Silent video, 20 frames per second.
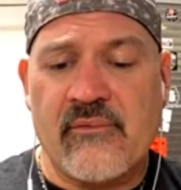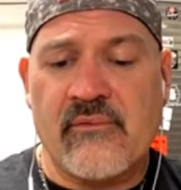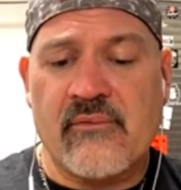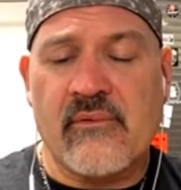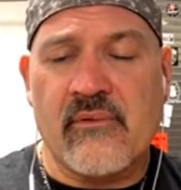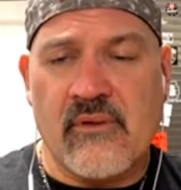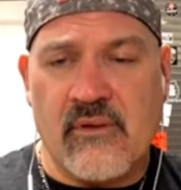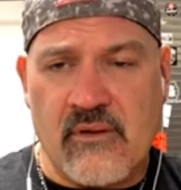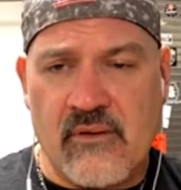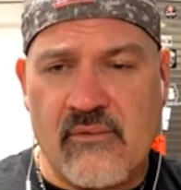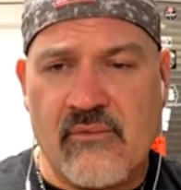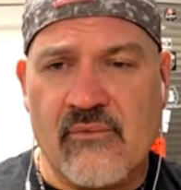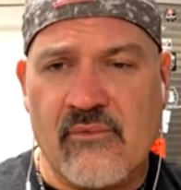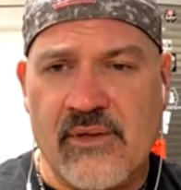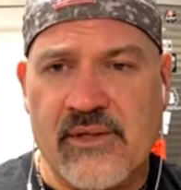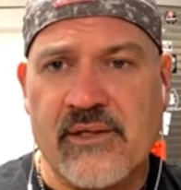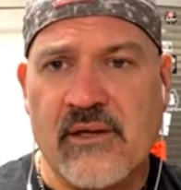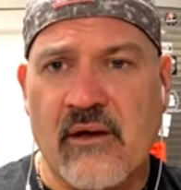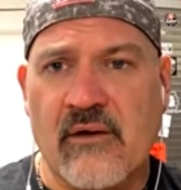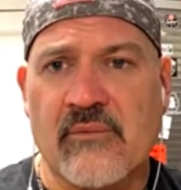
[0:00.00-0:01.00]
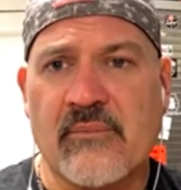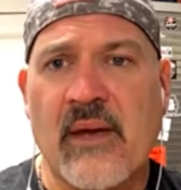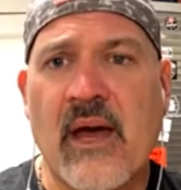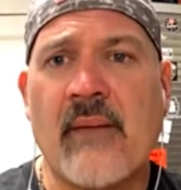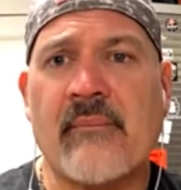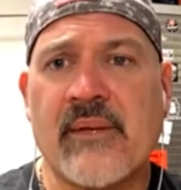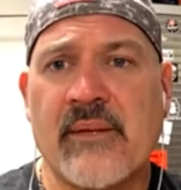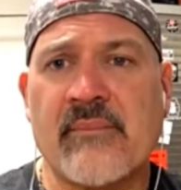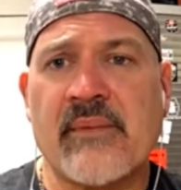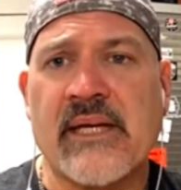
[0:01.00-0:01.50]
Uh, we talked
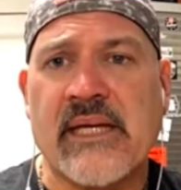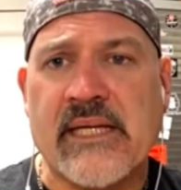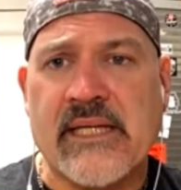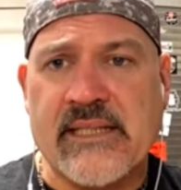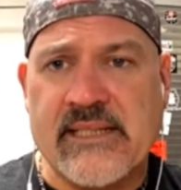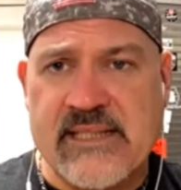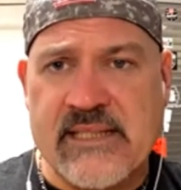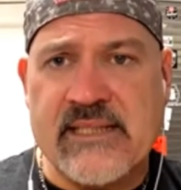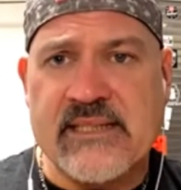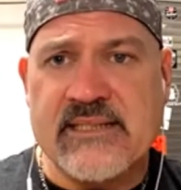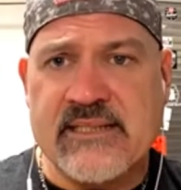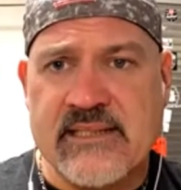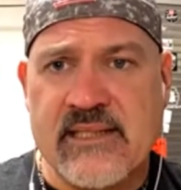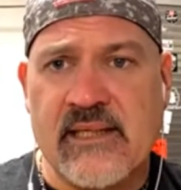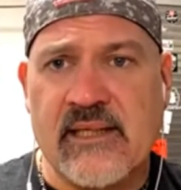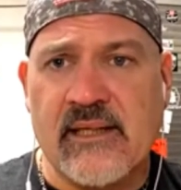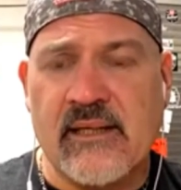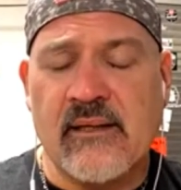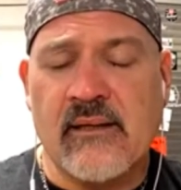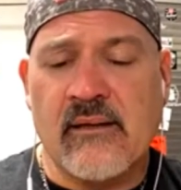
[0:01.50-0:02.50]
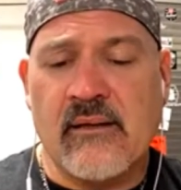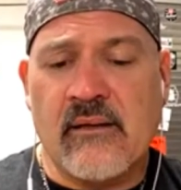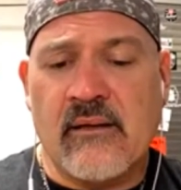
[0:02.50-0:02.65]
about me being in DC.